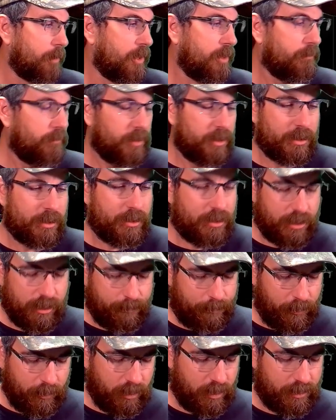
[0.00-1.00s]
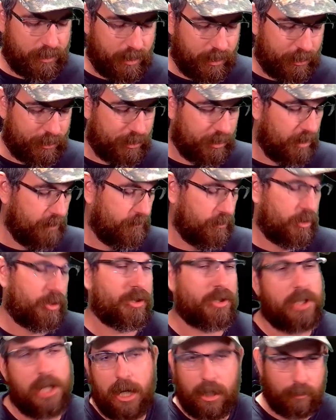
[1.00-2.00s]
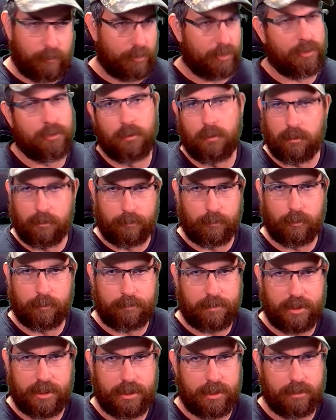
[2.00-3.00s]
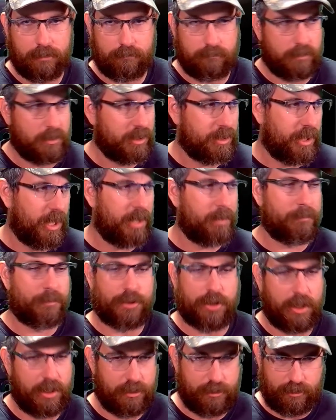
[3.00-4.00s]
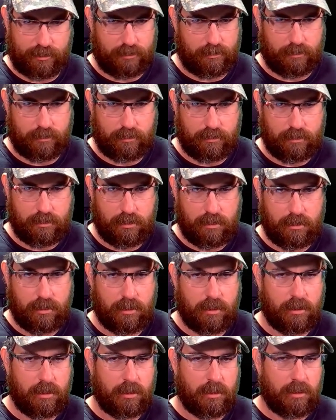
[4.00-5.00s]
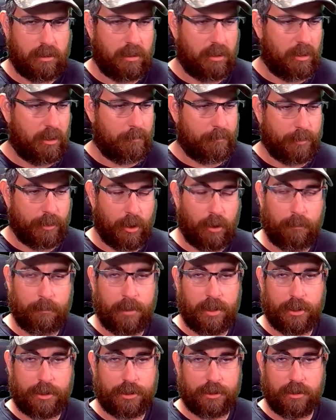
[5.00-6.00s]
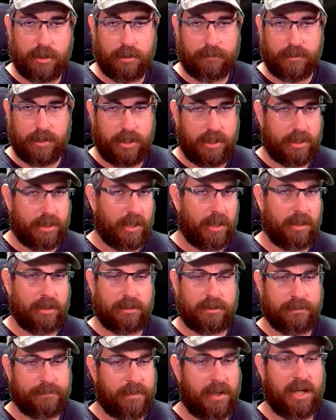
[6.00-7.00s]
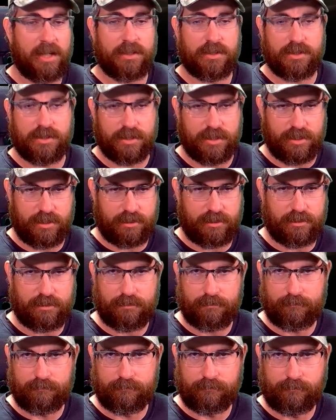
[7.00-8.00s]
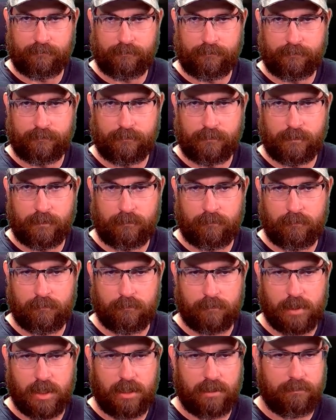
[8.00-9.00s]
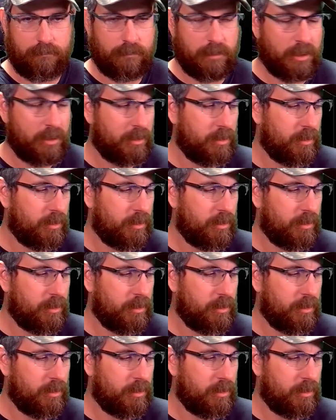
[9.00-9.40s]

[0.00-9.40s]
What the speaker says: Even the simple addition of a scouring orb would be game changing. No mention of any kind of divine sinks. Okay.